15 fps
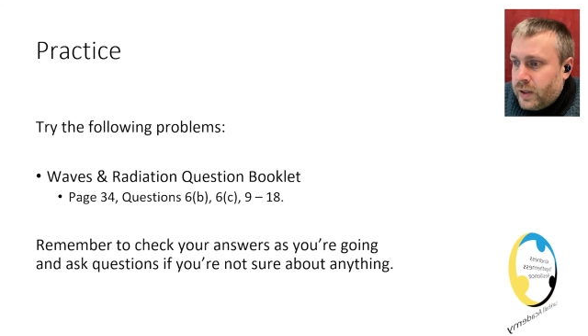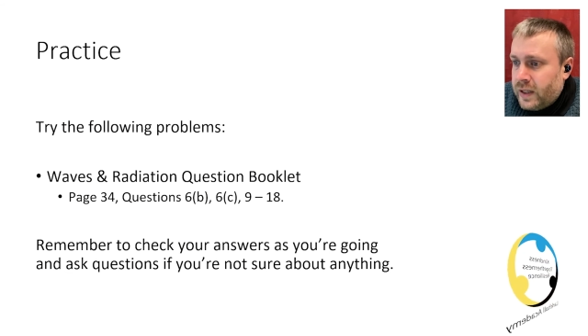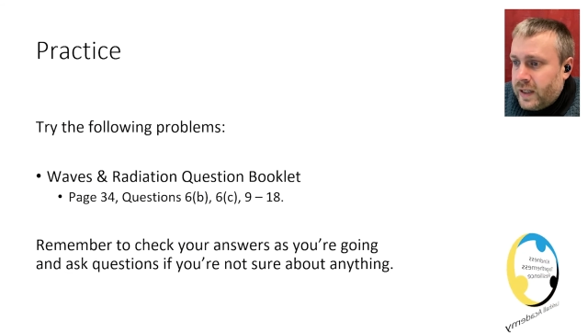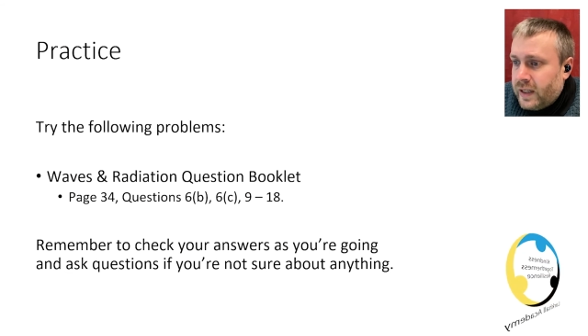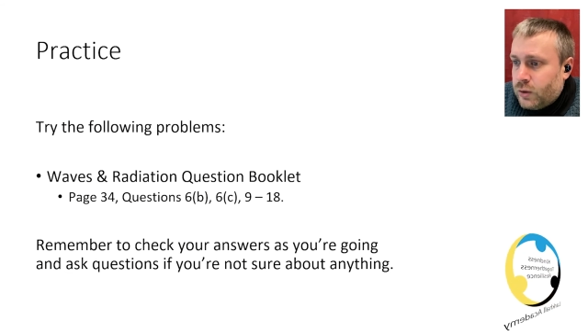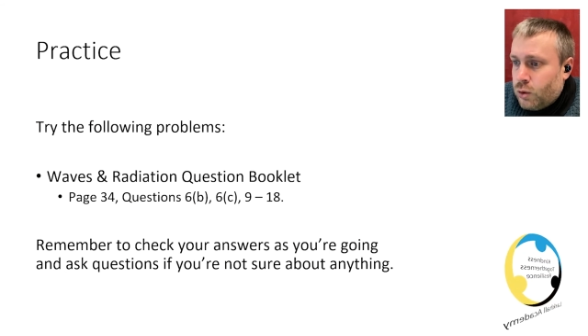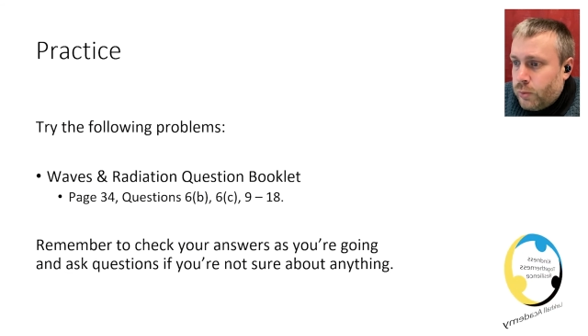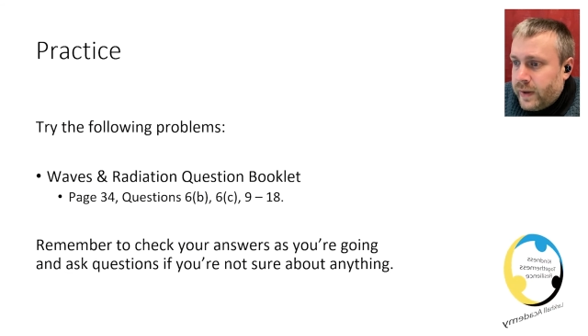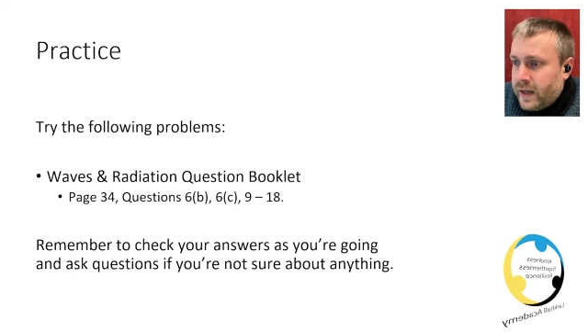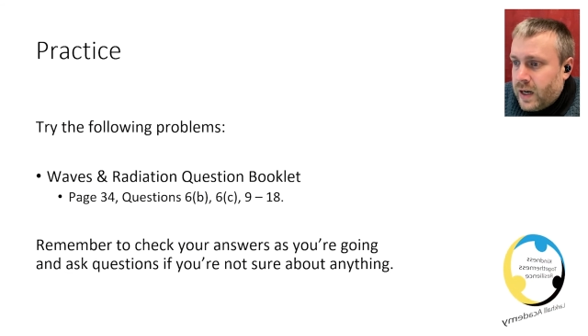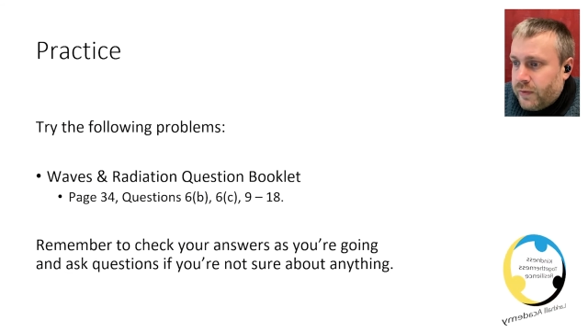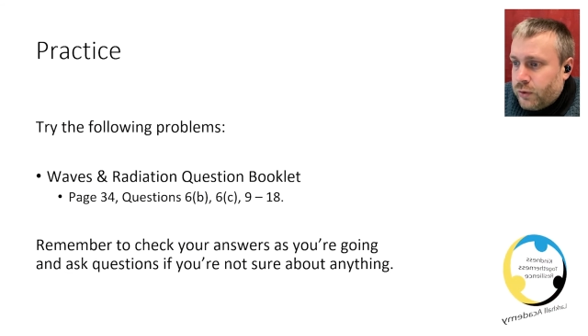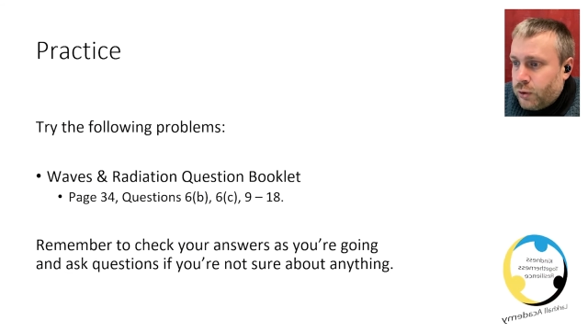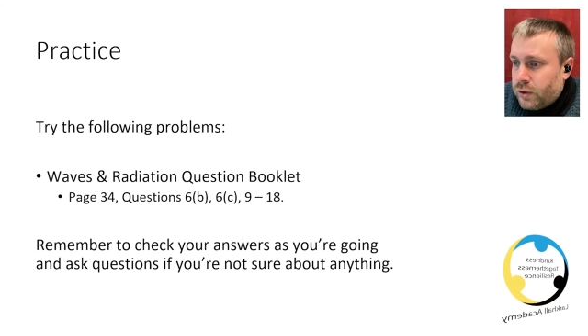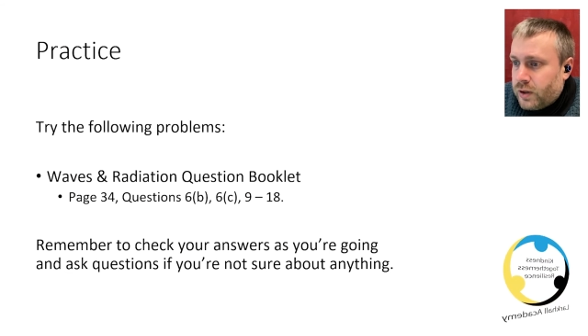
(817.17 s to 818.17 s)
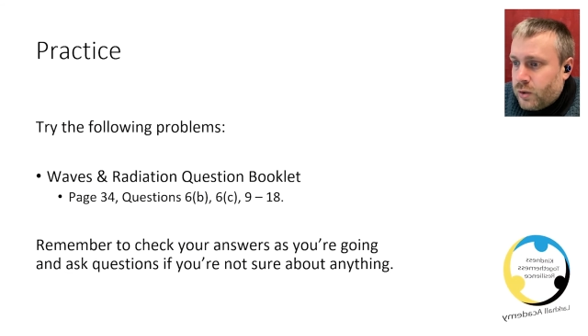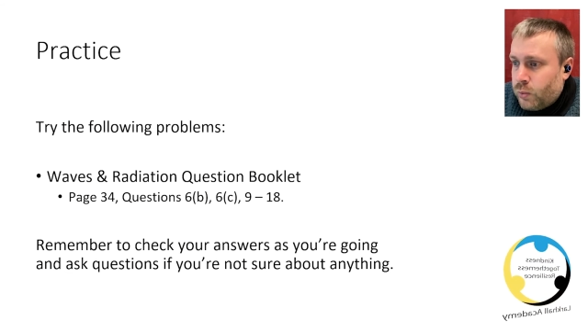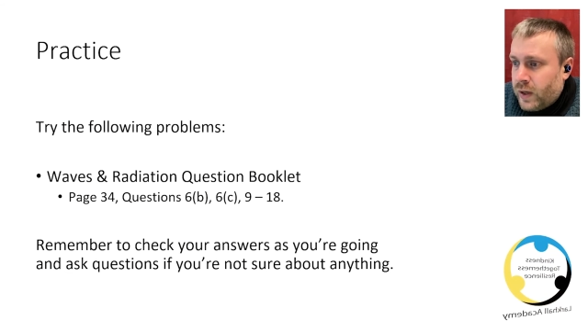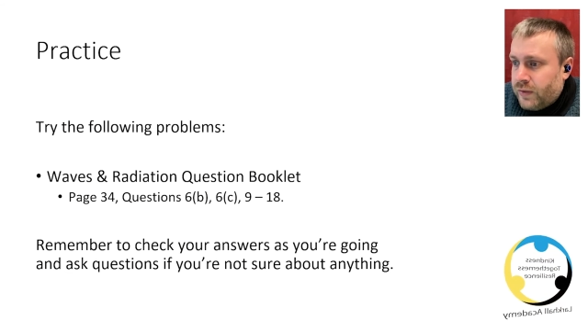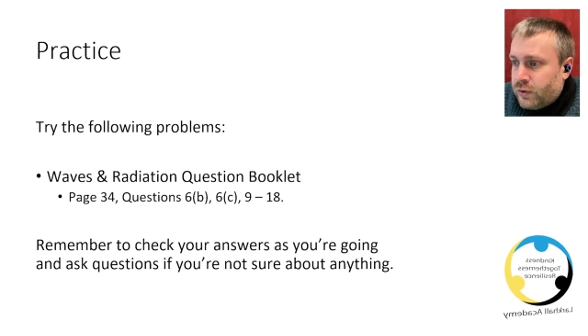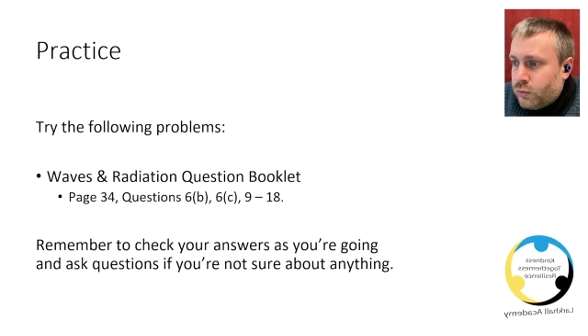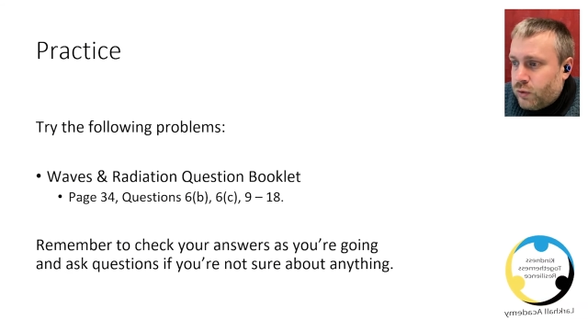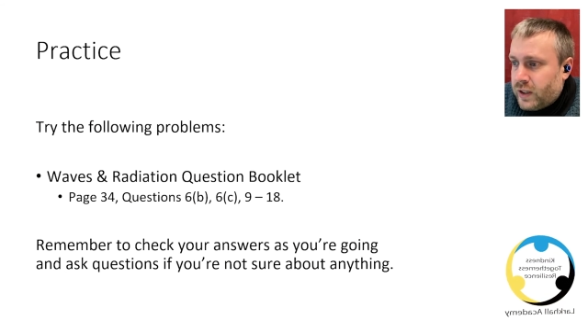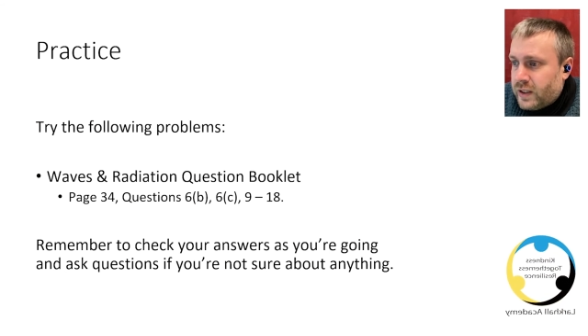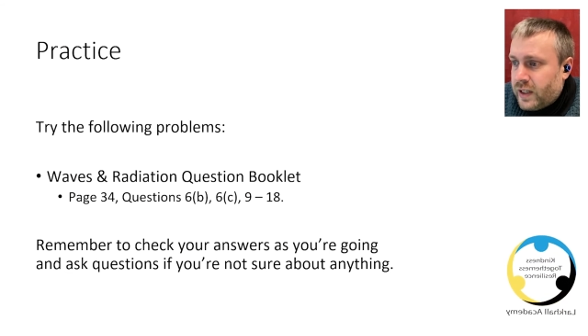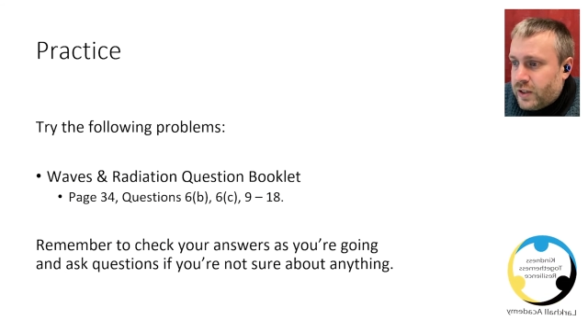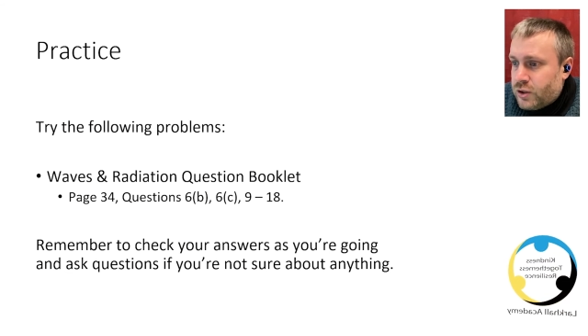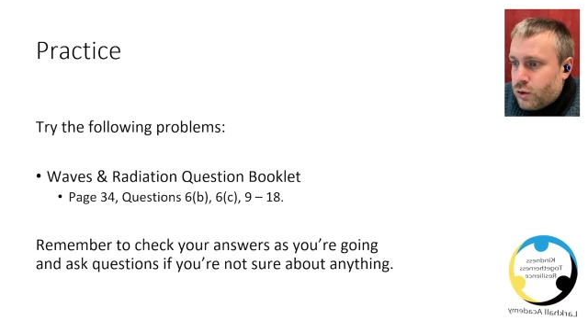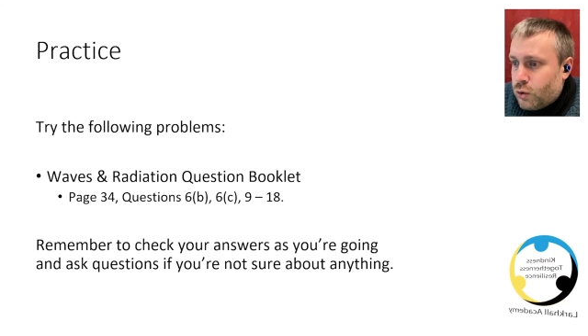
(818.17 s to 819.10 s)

go away and have a look at the Waves and Radiation